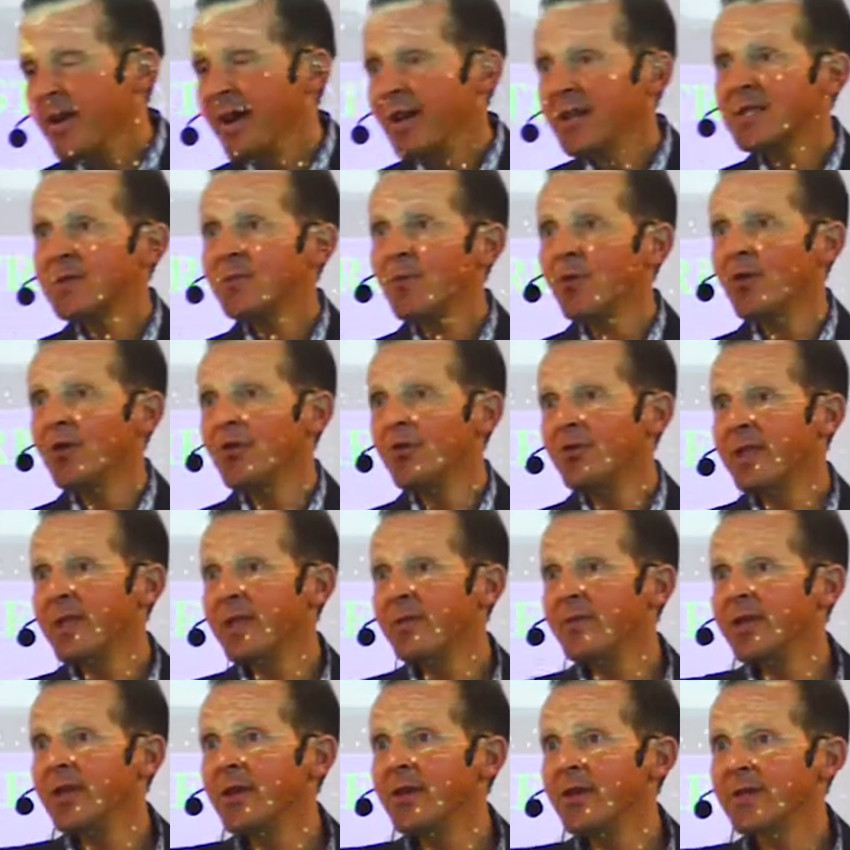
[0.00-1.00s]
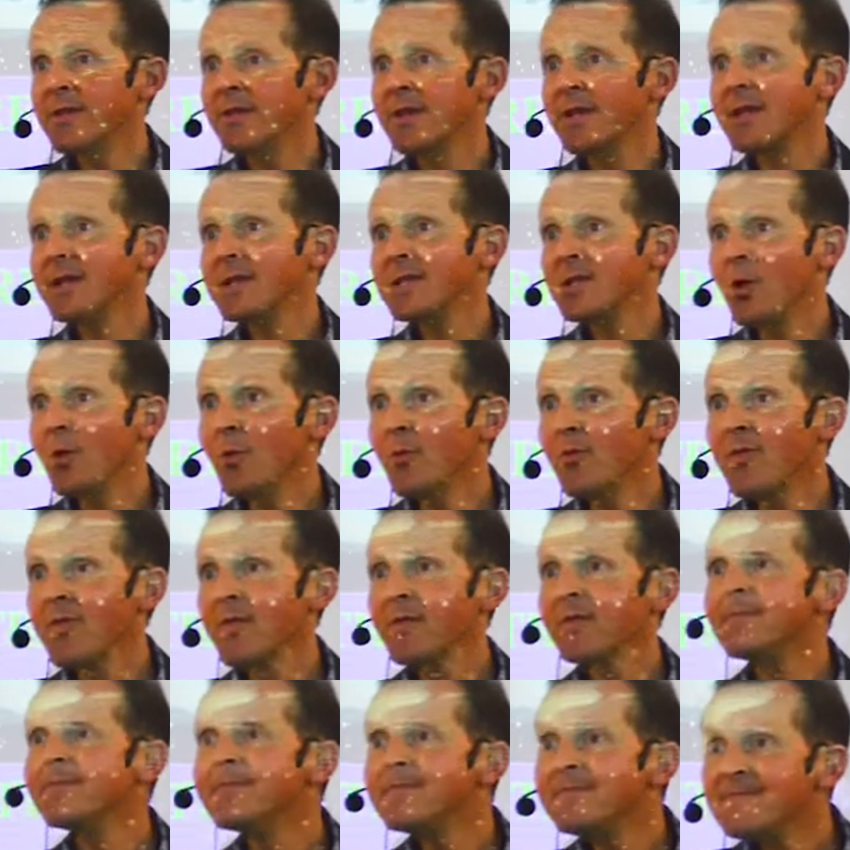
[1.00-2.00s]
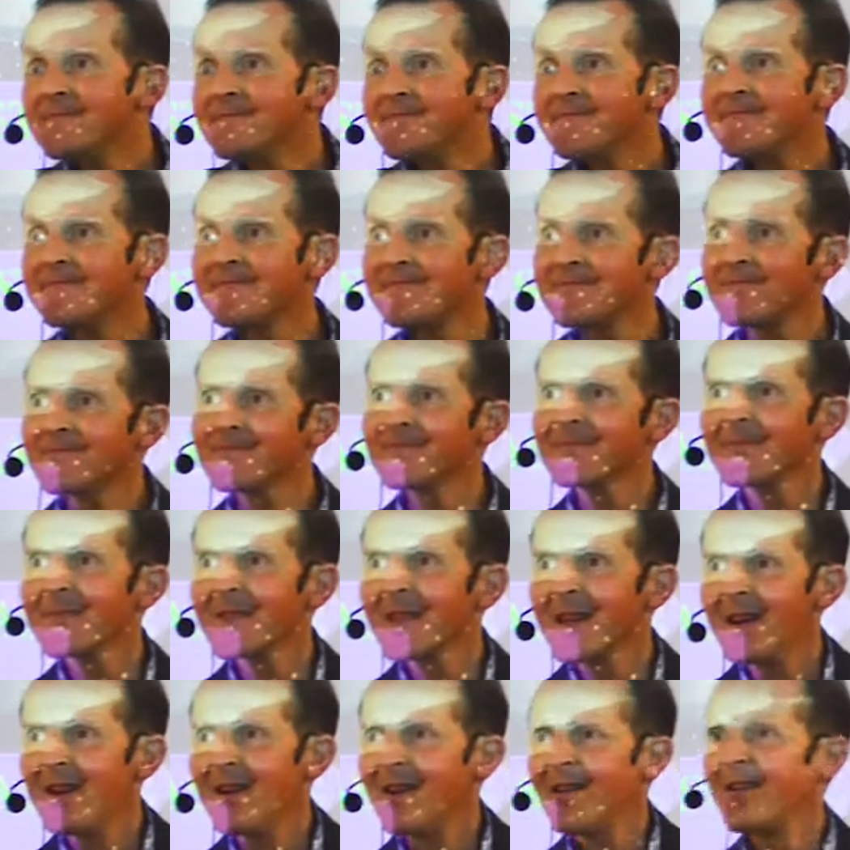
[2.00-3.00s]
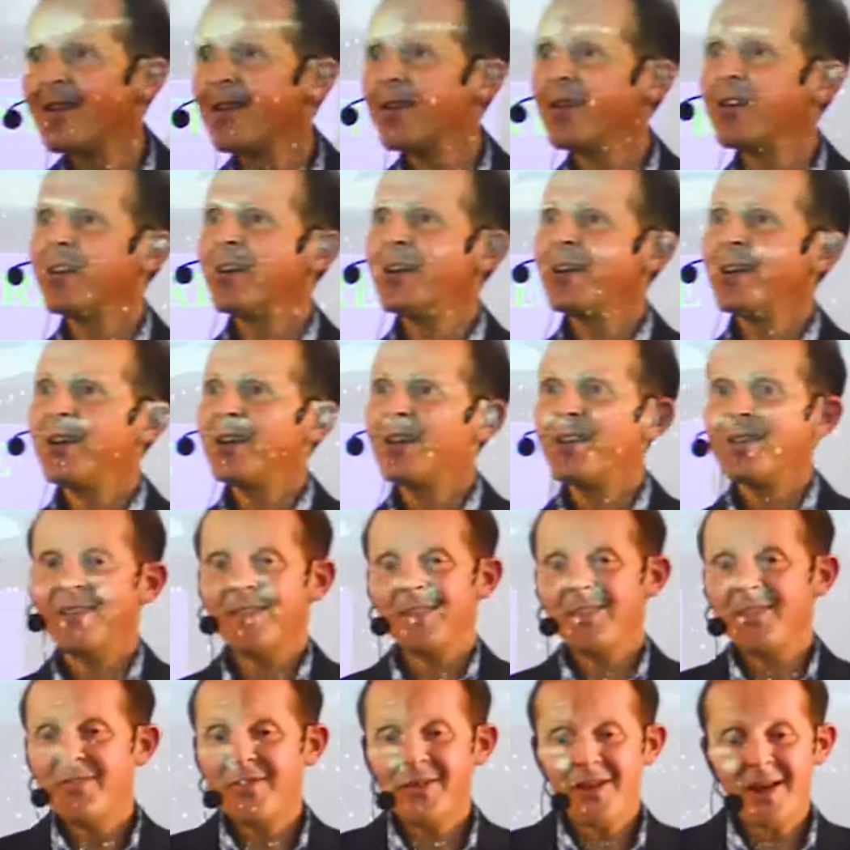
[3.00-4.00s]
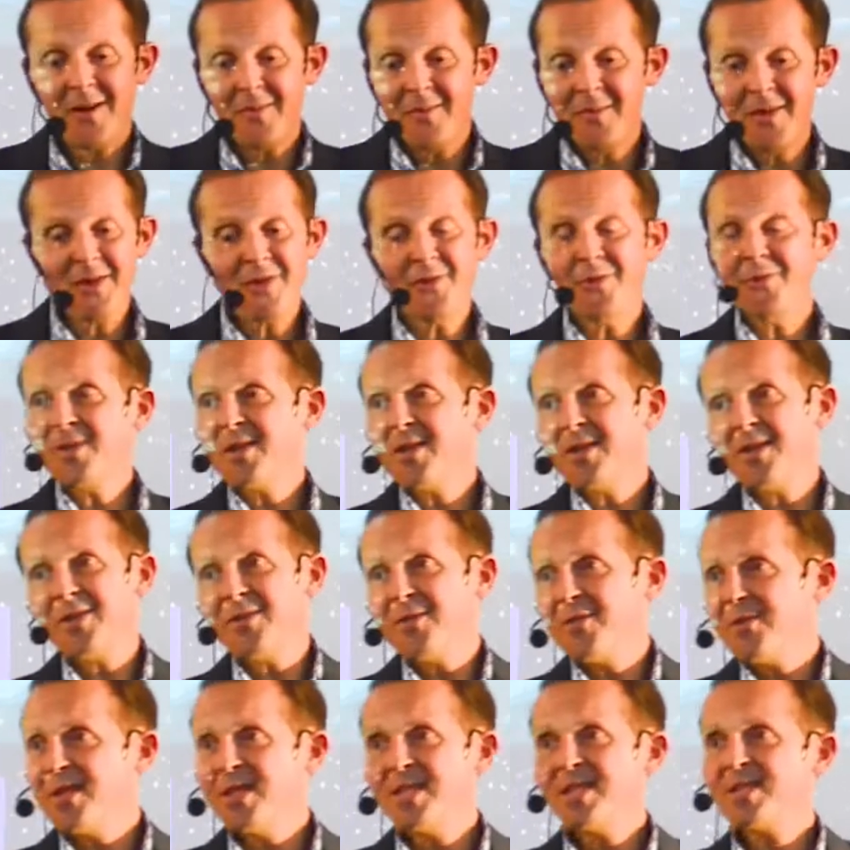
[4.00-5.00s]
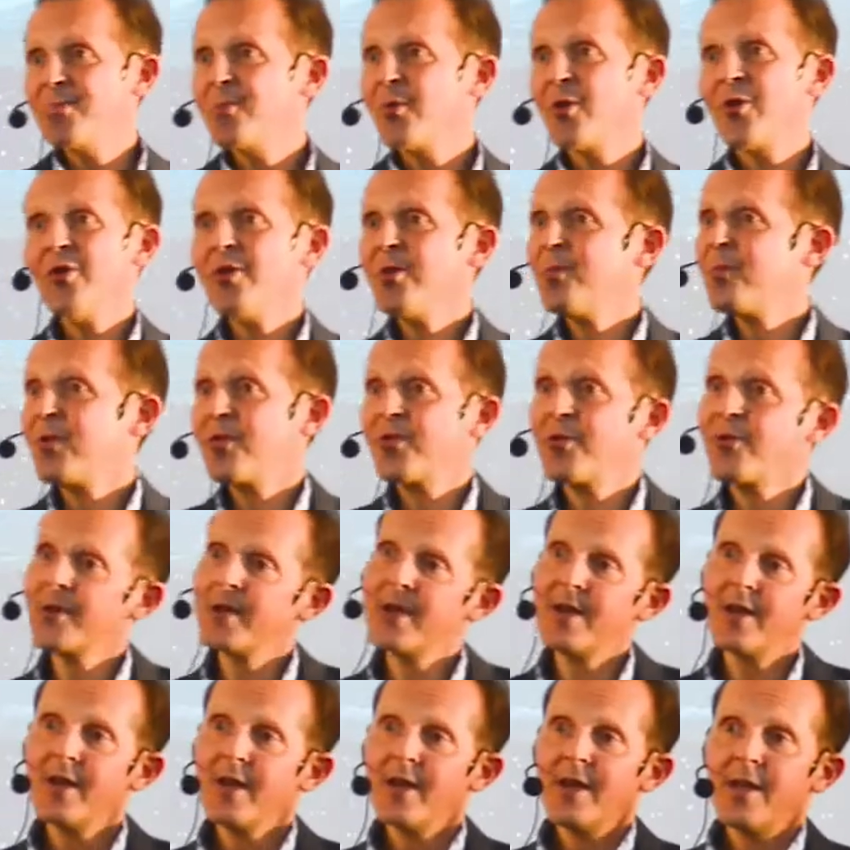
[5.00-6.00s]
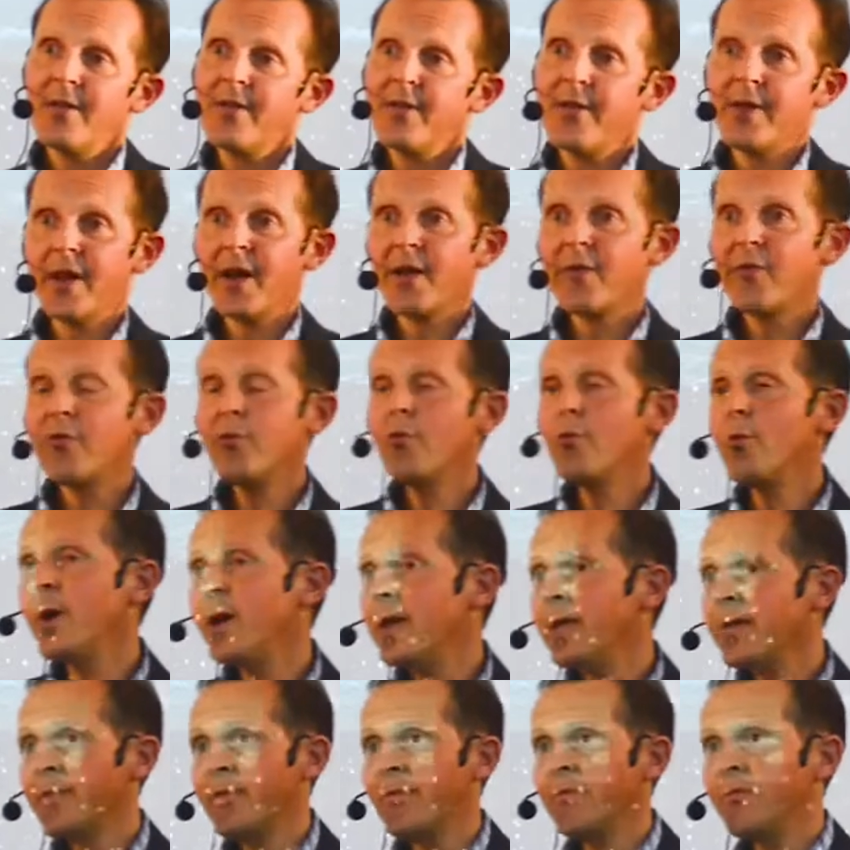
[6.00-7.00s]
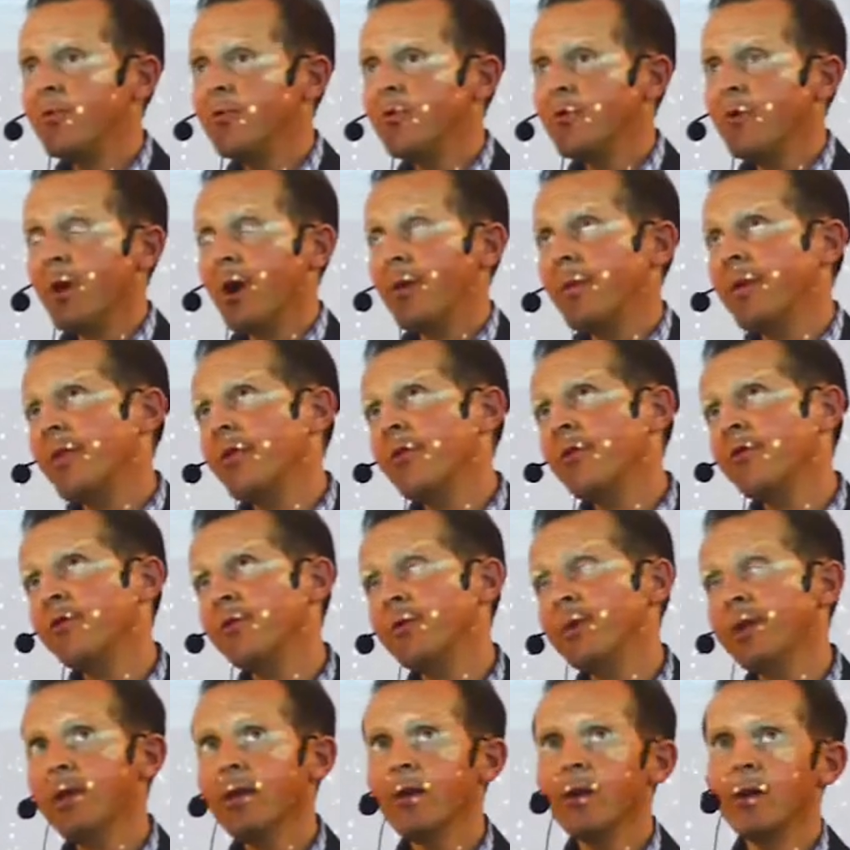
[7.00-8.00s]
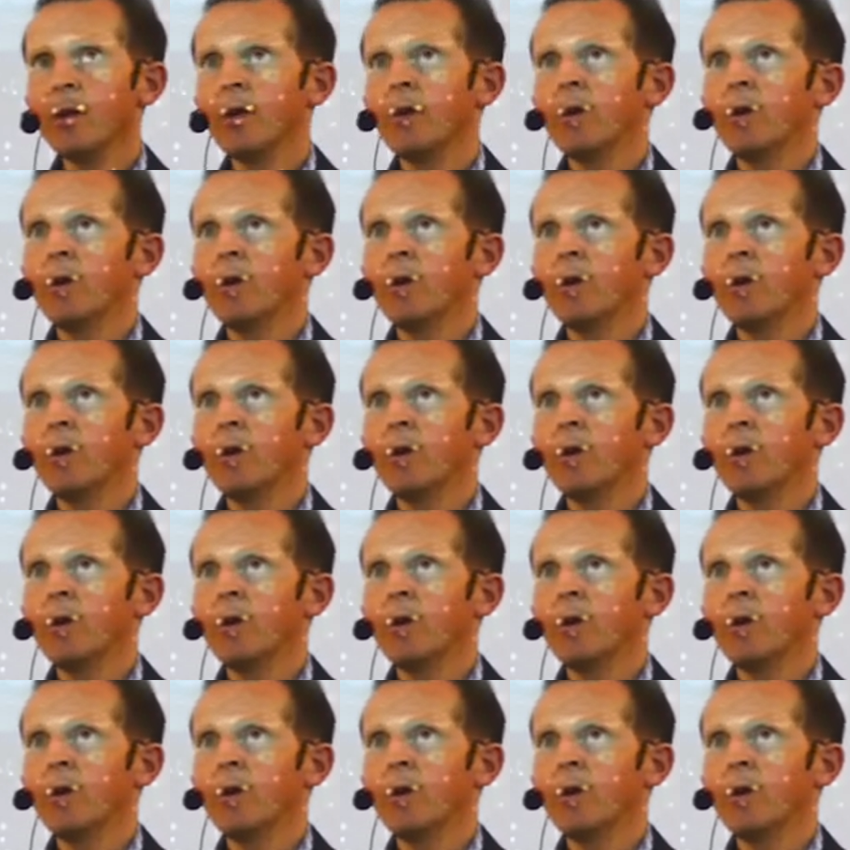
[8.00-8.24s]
they are small, you need bigger telescopes. Uh, if they are big, you, you need smaller. But we, there are two ways to, I mean, three.